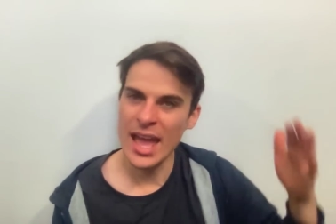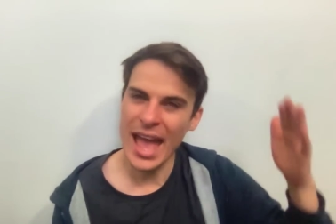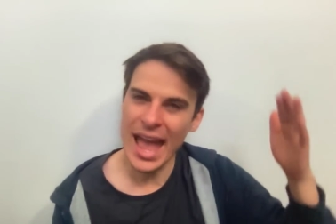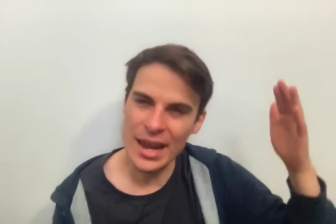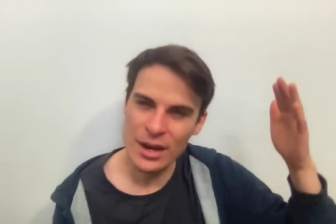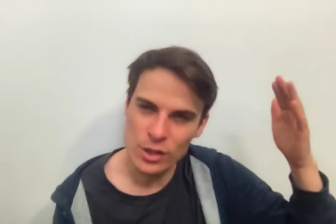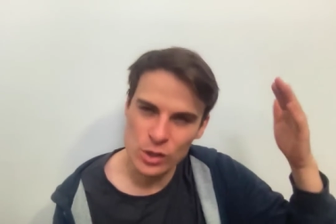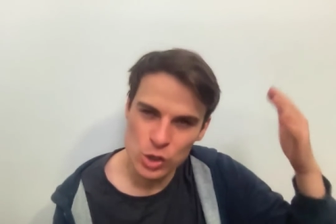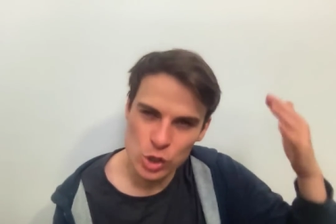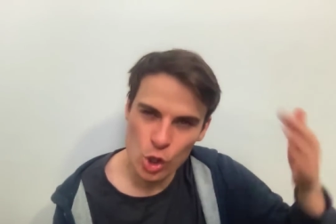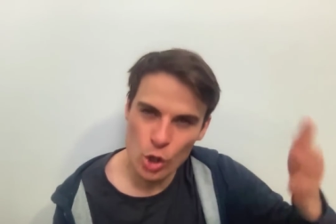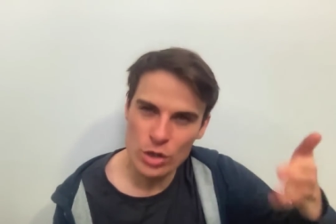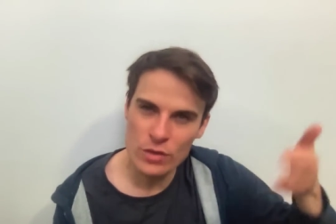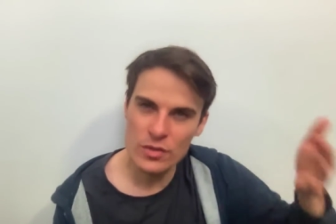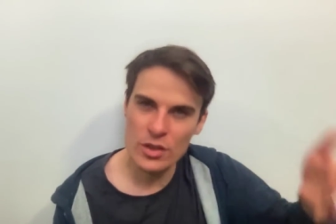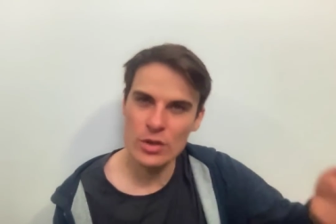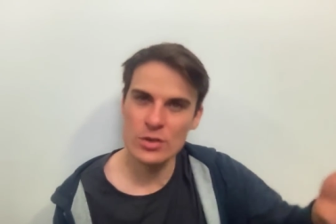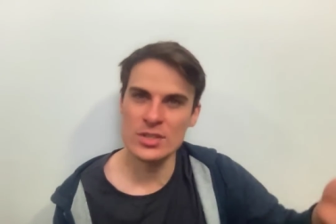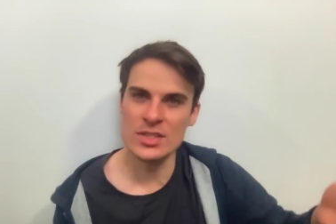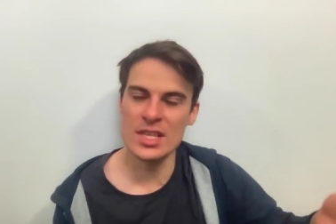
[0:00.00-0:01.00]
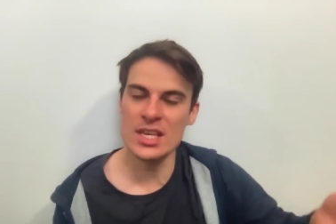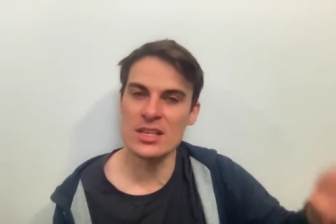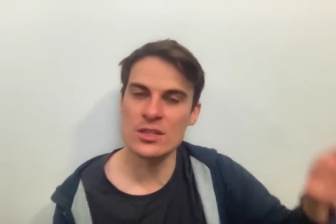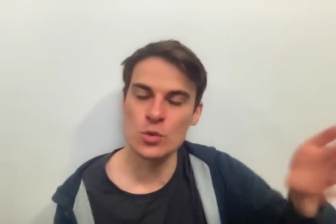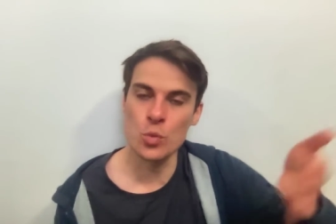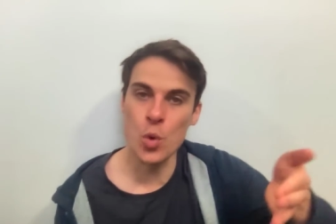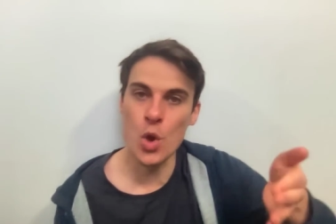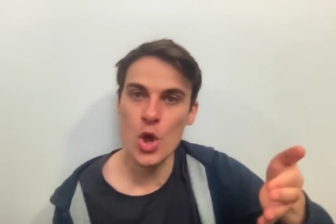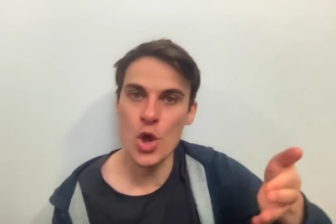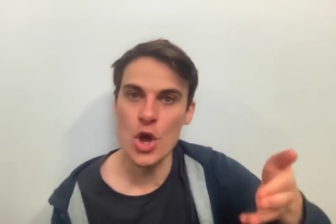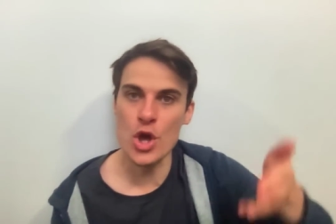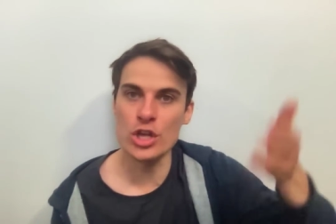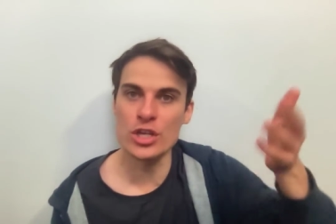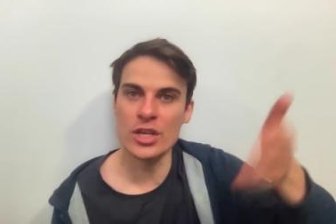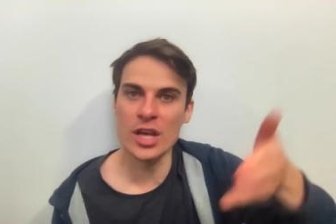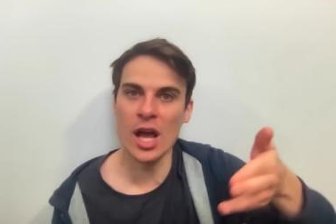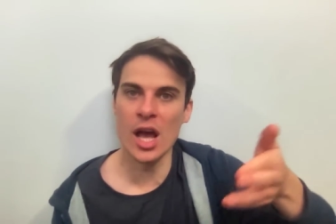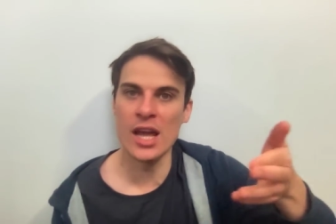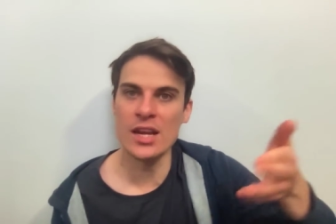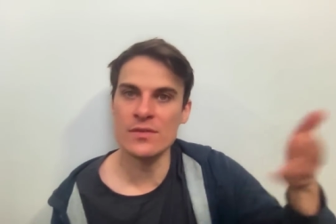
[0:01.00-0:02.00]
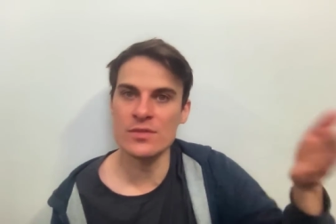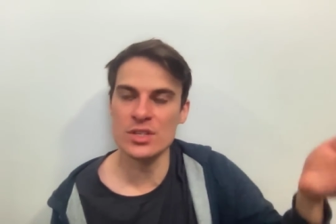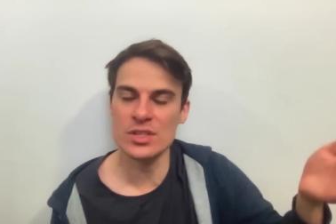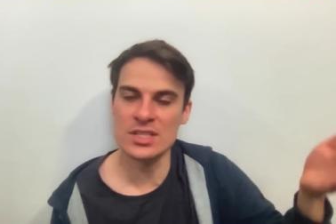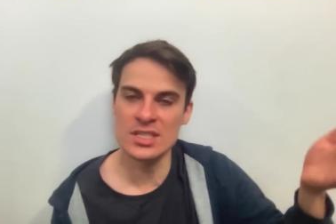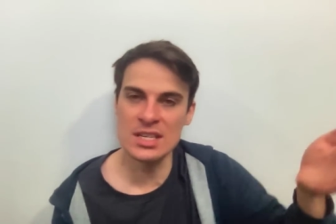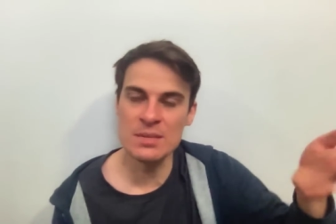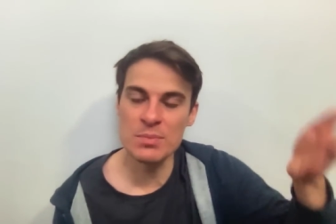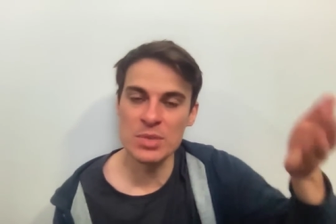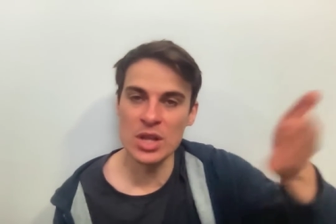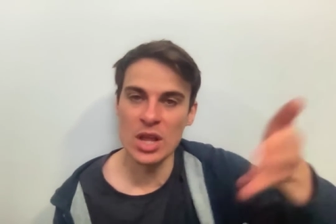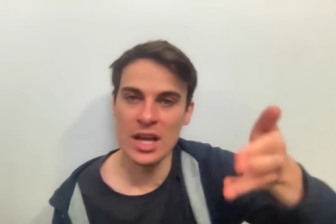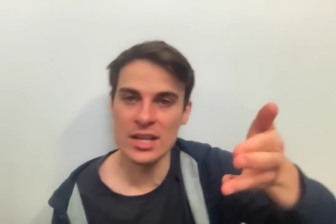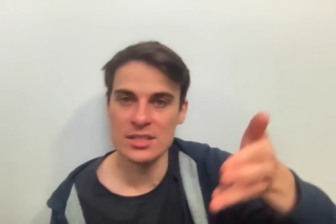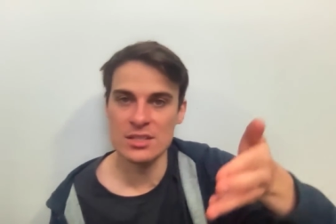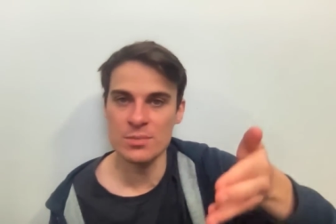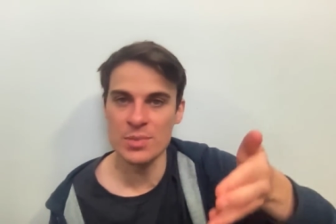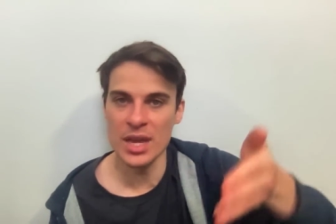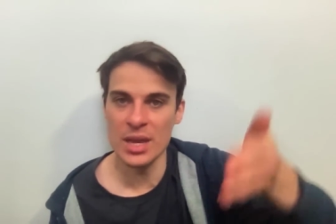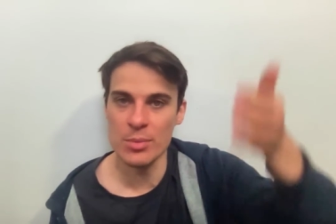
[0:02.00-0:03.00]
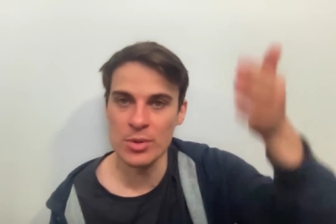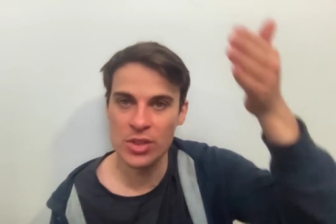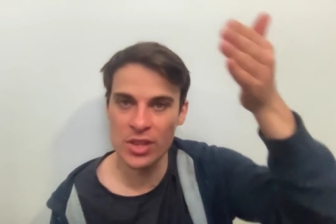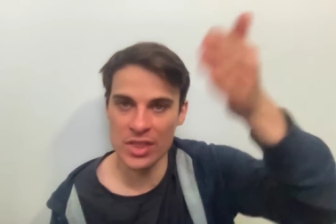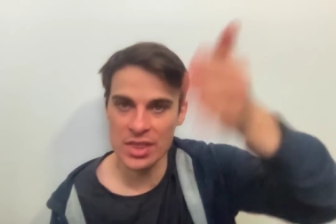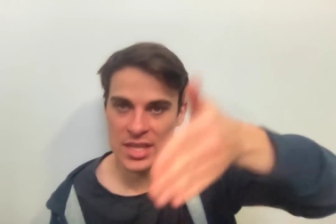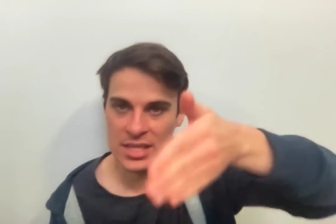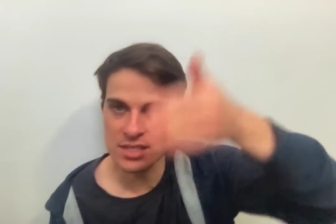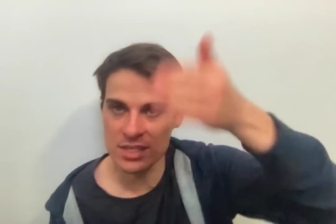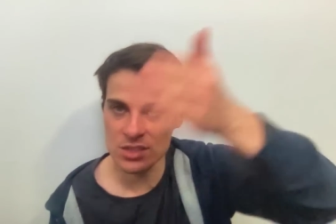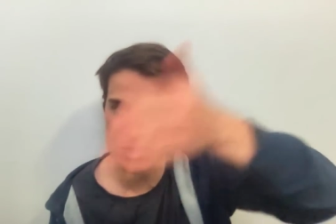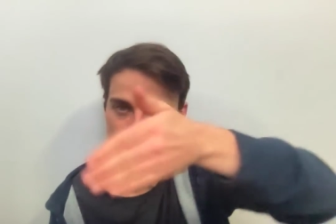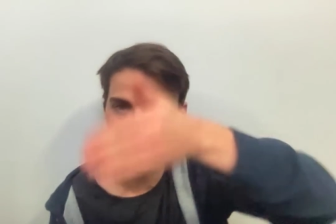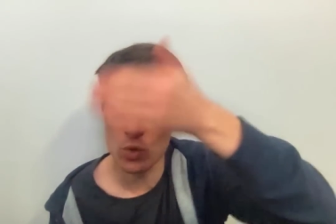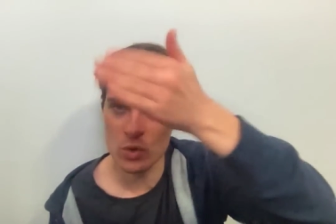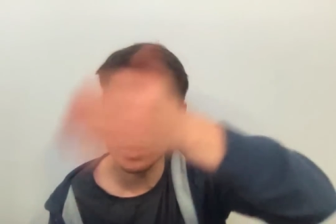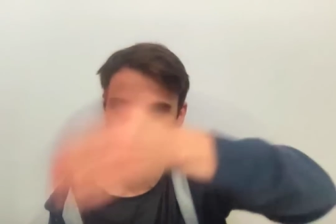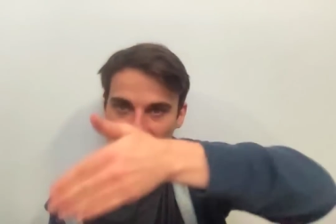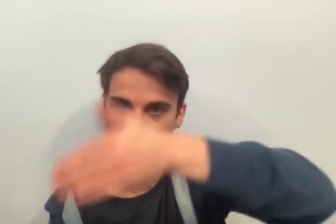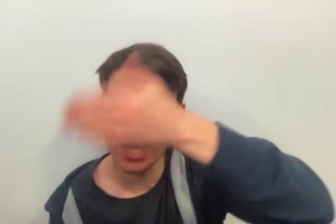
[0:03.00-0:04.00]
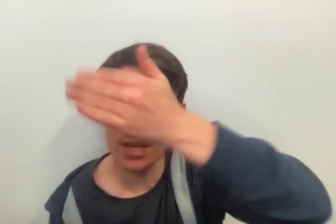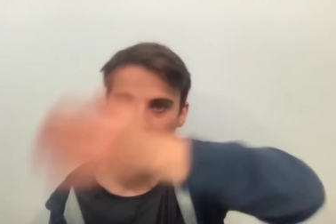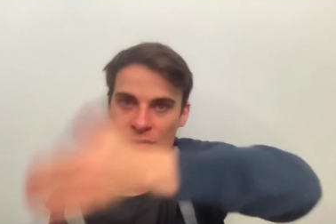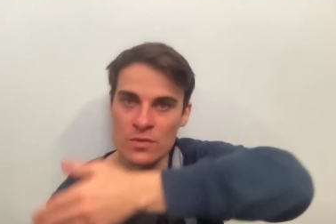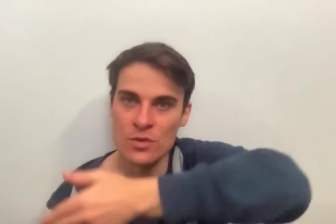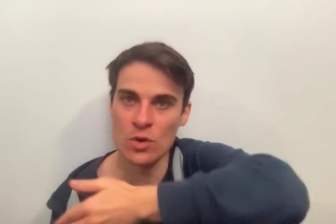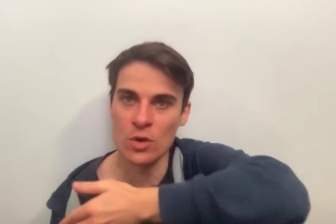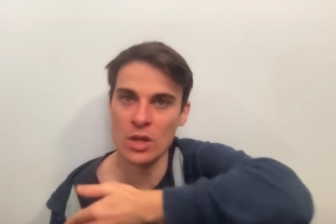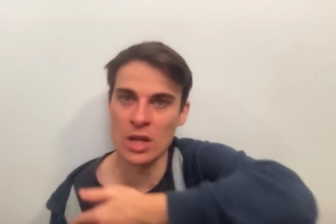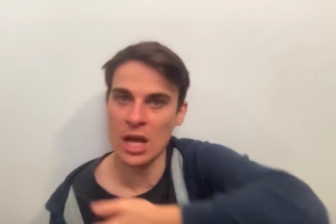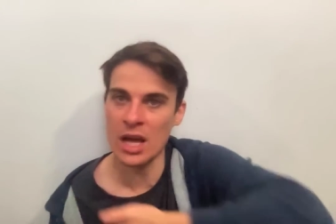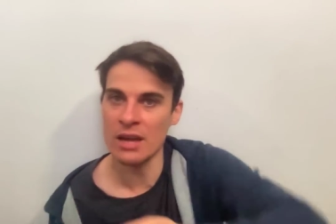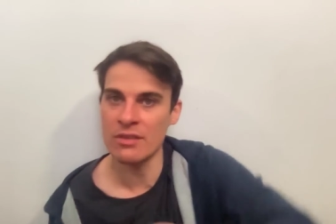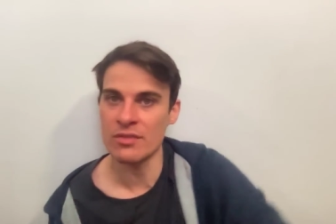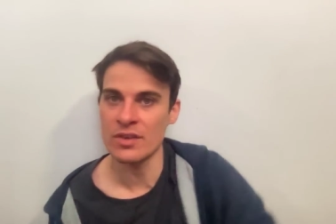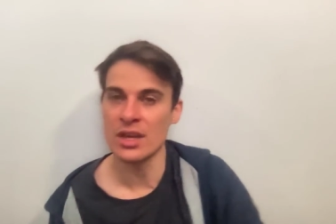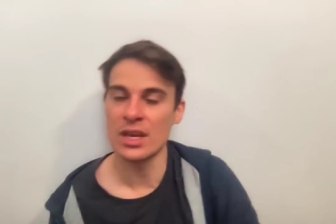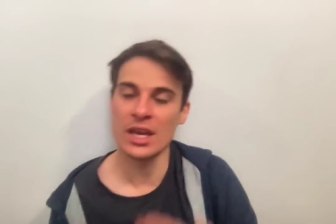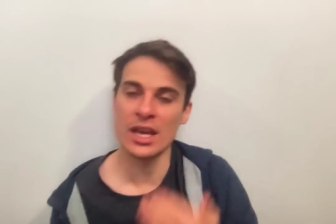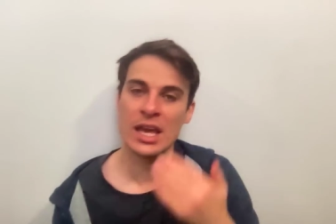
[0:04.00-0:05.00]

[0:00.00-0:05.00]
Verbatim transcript: And a lot of those things were to kind of just symbolize to people that this is your stage of your life